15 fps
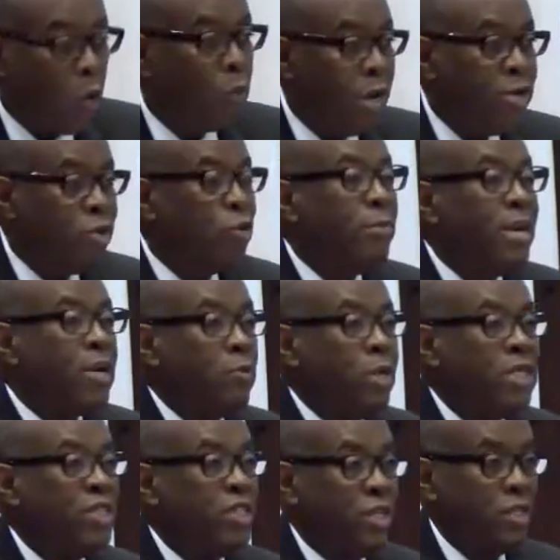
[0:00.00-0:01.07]
when you meet with
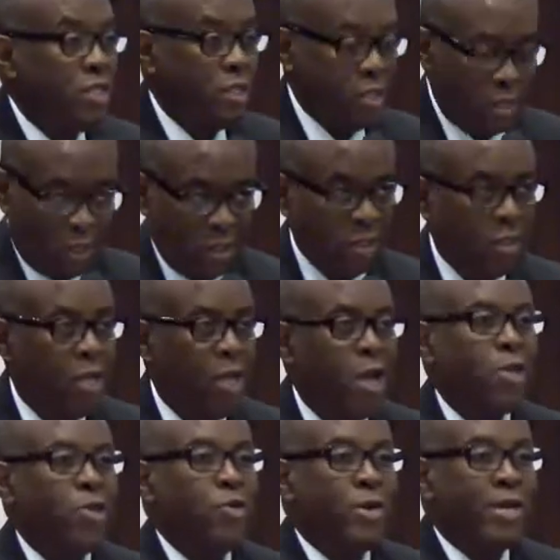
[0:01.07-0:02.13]
Jesus,
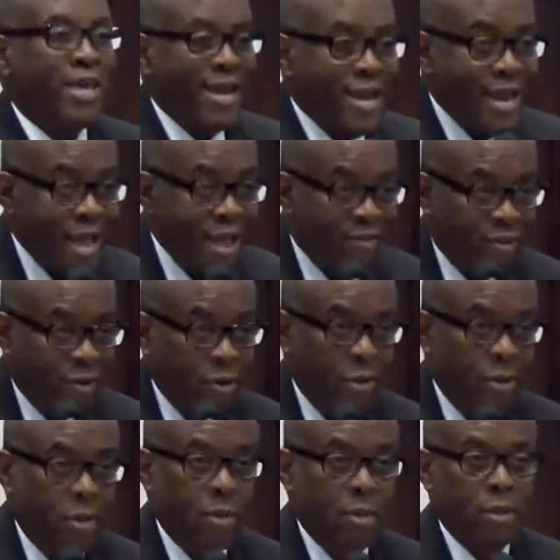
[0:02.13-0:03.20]
you can never,
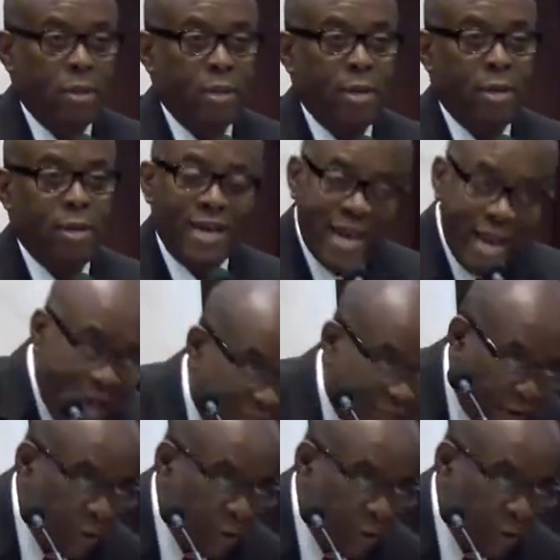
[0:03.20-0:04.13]
never,